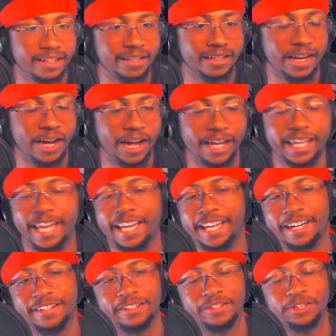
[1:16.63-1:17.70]
No, I can't get
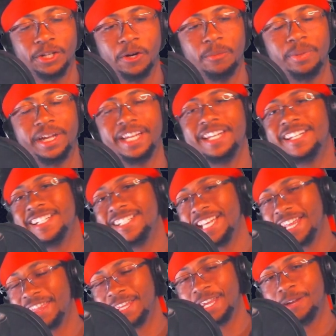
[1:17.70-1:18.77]
it to show, but he does
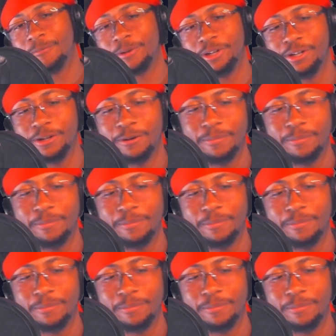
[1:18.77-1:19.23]
that thing where, you know,